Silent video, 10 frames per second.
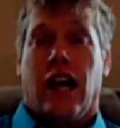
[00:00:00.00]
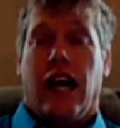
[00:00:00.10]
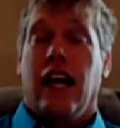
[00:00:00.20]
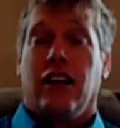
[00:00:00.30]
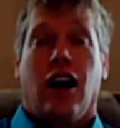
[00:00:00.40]

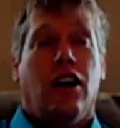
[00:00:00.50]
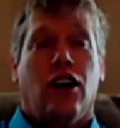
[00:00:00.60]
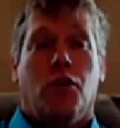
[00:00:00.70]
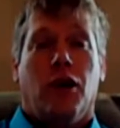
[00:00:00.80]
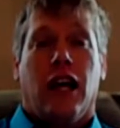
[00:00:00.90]
And it dawned
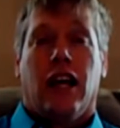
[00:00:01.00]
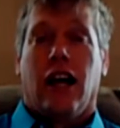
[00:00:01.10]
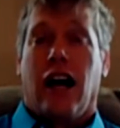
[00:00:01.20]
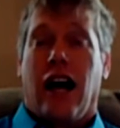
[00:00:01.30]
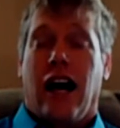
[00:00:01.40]
on me,
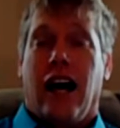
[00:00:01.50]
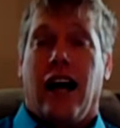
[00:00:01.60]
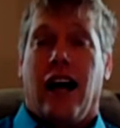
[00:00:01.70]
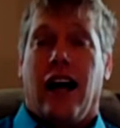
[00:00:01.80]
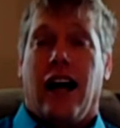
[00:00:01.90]

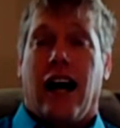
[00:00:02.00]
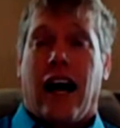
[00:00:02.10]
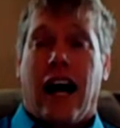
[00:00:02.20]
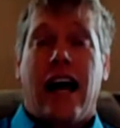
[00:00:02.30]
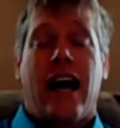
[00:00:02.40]

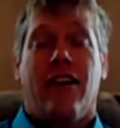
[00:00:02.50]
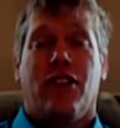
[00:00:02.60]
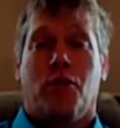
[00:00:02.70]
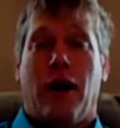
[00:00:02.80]
I have the